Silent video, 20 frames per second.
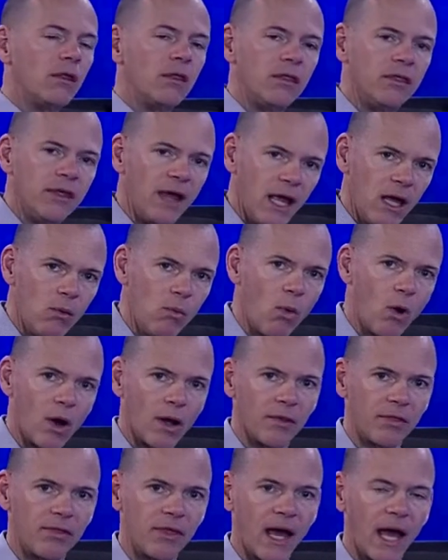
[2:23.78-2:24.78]
They
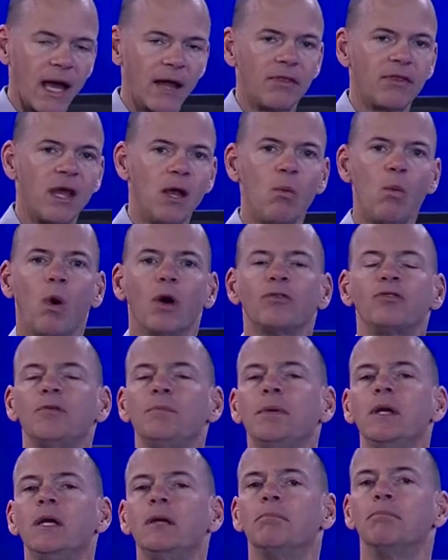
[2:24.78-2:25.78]
want that. They want to
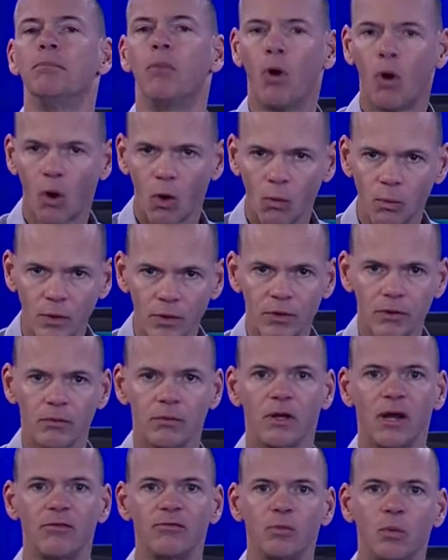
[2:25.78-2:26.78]
be home with their
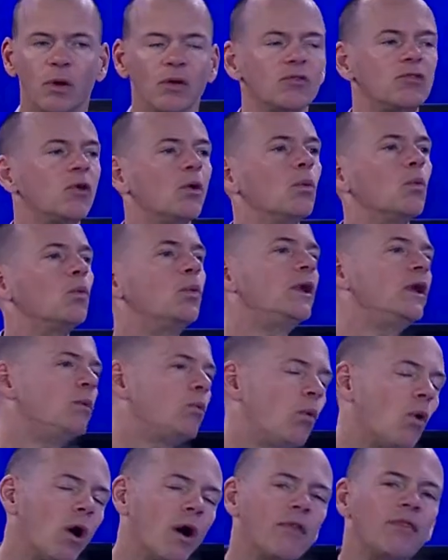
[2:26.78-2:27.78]
loved ones. We
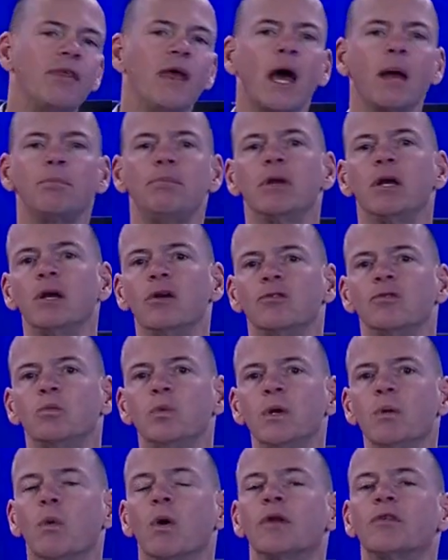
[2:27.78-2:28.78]
want that because
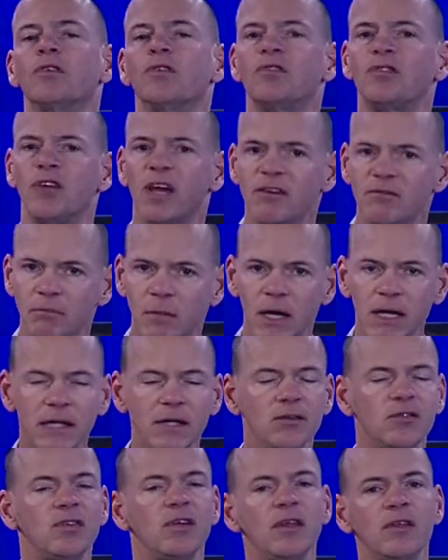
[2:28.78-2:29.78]
we want to save money
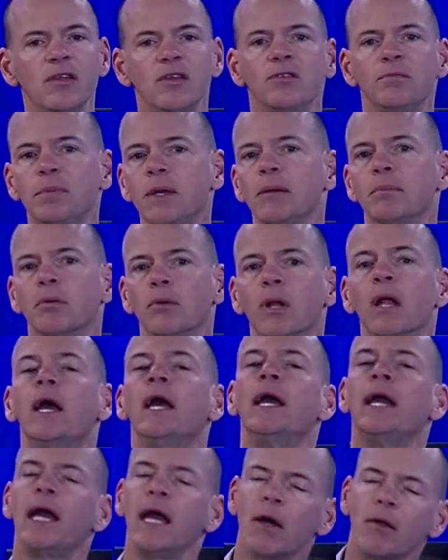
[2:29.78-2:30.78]
and see these people
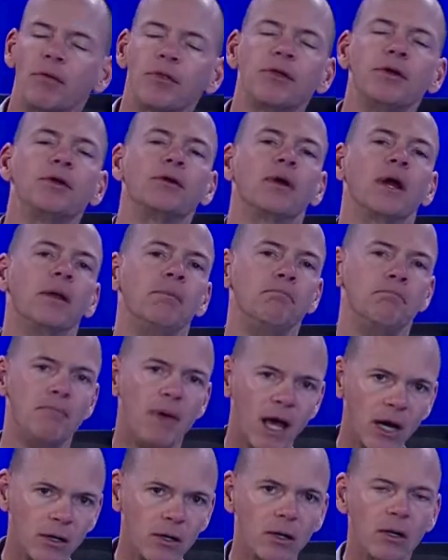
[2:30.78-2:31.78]
healthier and
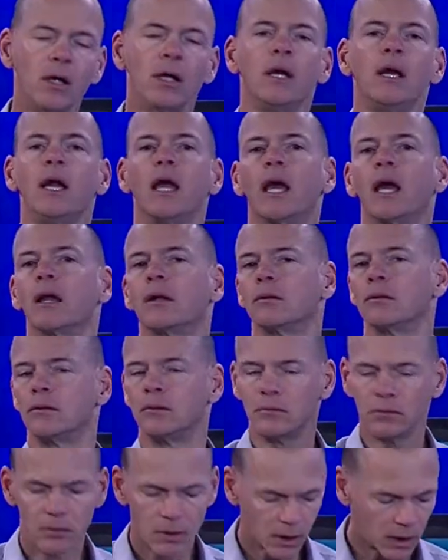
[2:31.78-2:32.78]
better and,
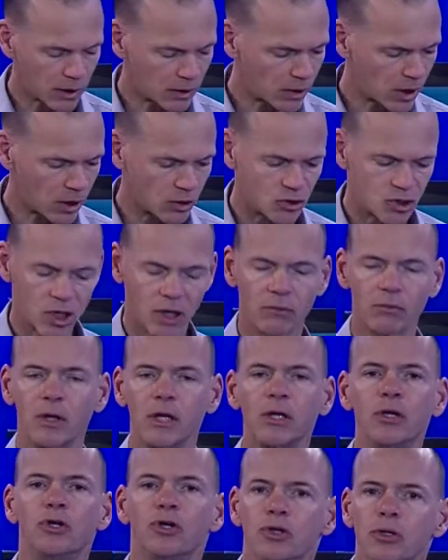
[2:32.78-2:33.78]
and generally
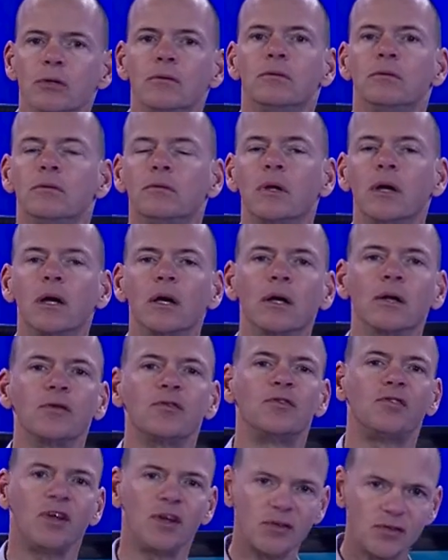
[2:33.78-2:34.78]
good uh,
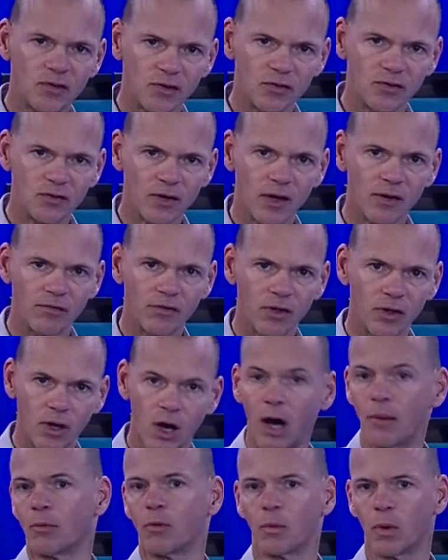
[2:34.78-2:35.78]
citizens of the
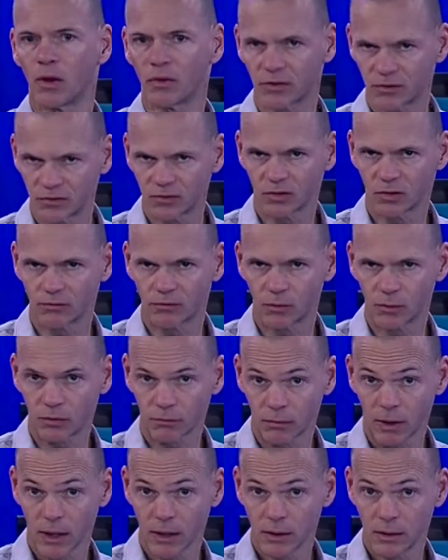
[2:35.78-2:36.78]
Commonwealth and so forth,
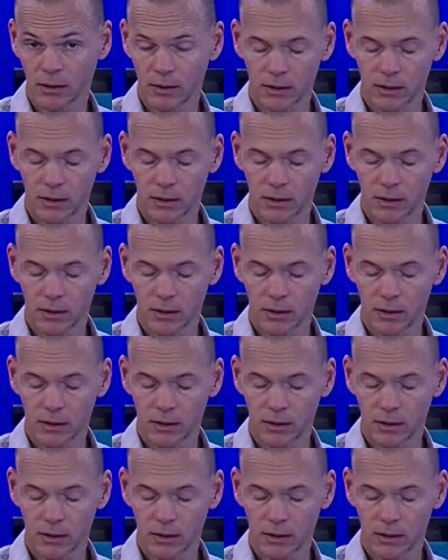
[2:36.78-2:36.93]
right?